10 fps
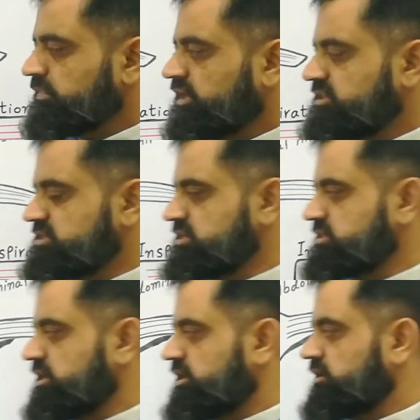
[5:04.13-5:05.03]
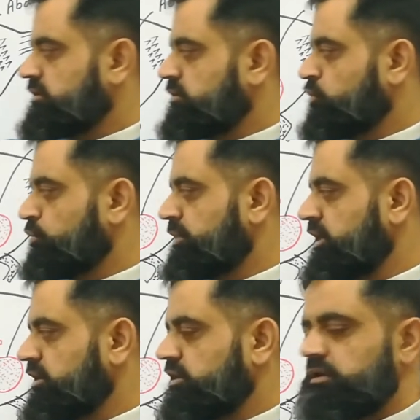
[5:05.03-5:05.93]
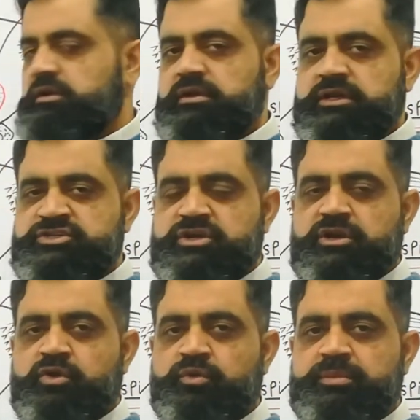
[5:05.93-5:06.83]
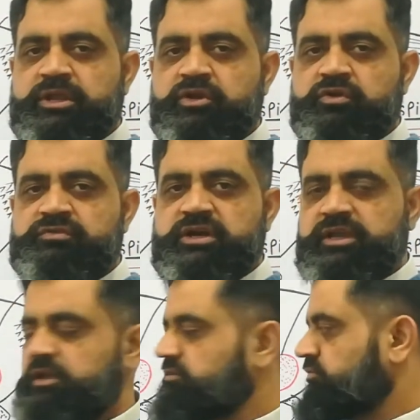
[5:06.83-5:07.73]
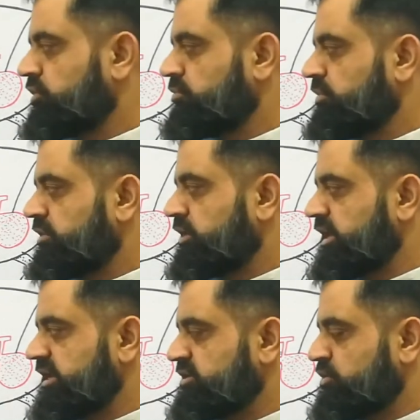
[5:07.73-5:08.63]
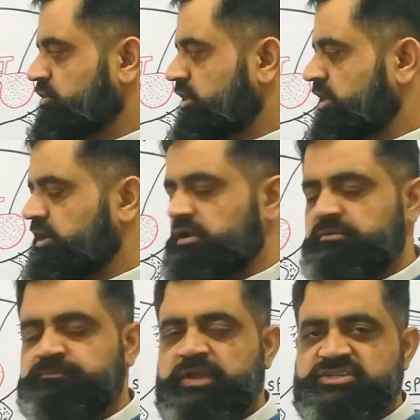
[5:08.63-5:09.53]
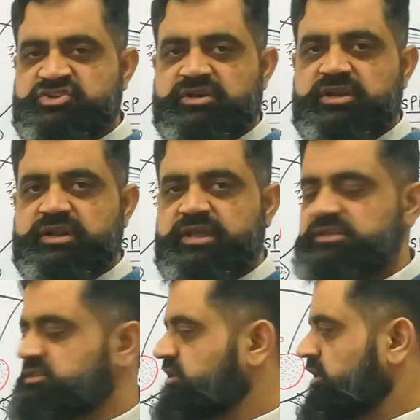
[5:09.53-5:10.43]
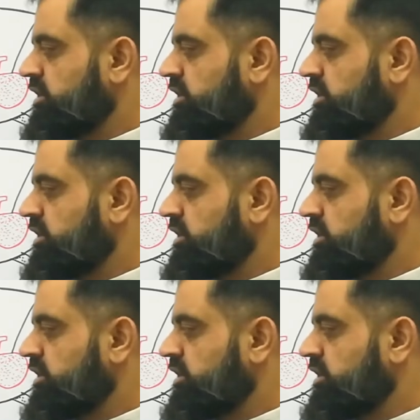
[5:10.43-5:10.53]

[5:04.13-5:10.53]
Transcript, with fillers: This is the opening, external opening of the air from no, uh, external nares.